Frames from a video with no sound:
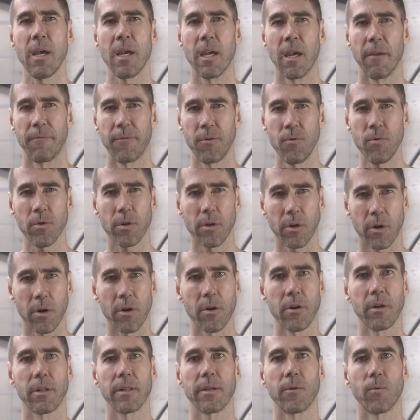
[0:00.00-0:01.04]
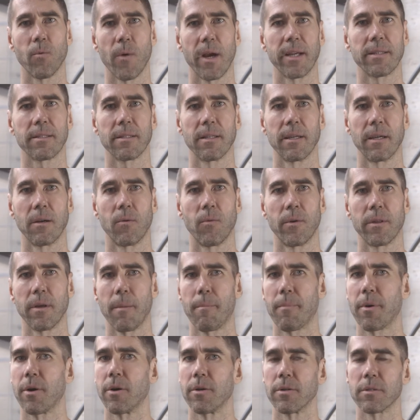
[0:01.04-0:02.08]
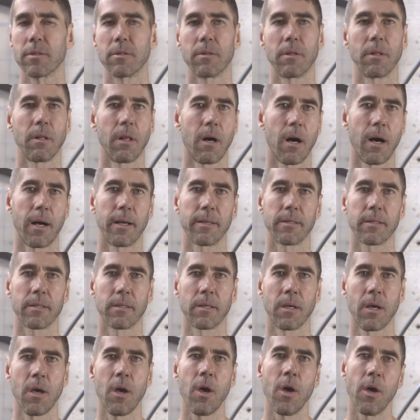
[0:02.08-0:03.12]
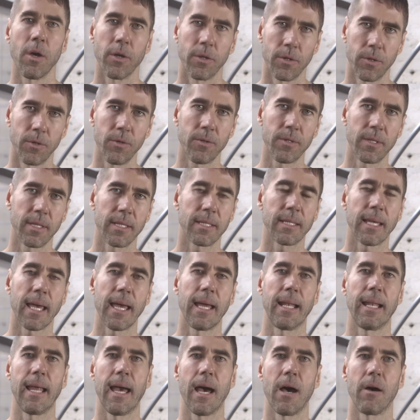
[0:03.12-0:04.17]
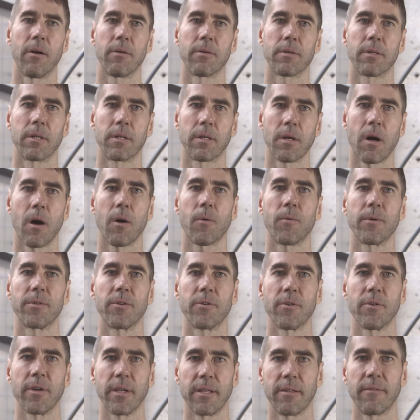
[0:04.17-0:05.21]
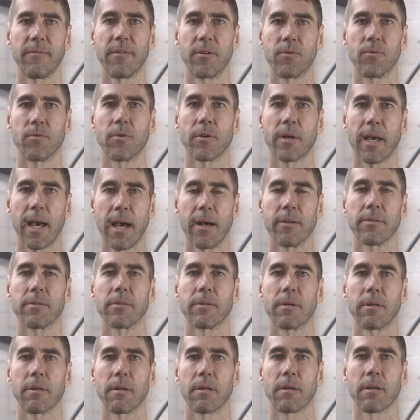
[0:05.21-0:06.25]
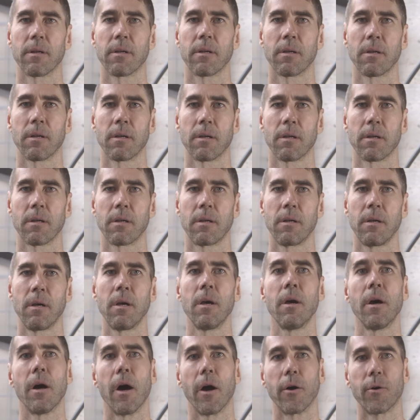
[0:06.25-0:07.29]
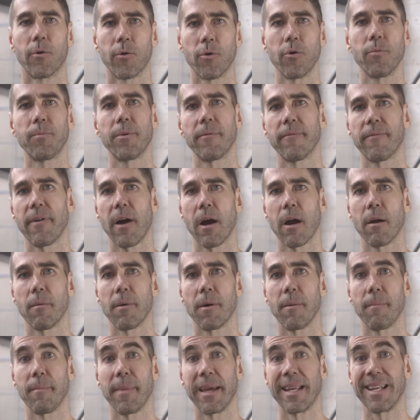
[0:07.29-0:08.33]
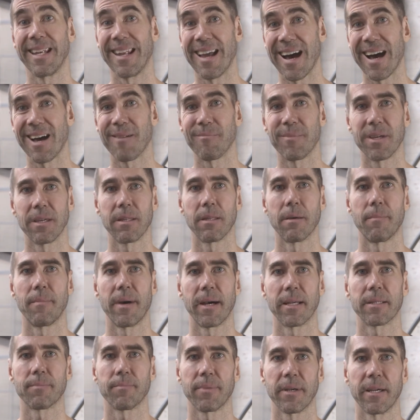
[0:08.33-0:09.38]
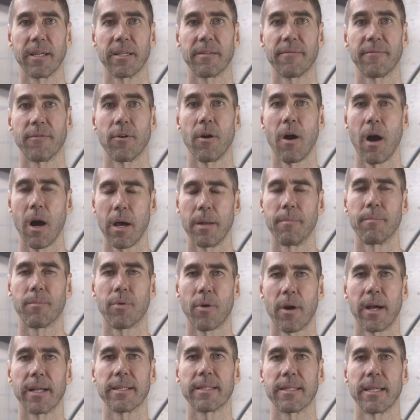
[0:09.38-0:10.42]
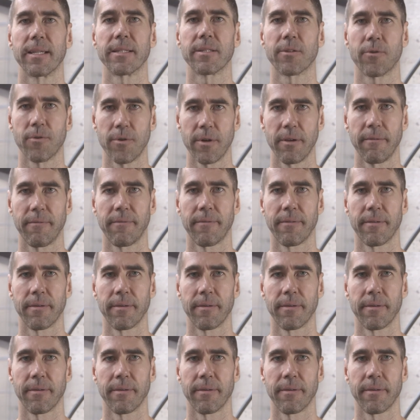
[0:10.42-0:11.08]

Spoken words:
If you are currently wrestling with a personal loss, use this handout to talk with your individual counselor. A group environment may not be the best place for unprocessed grief.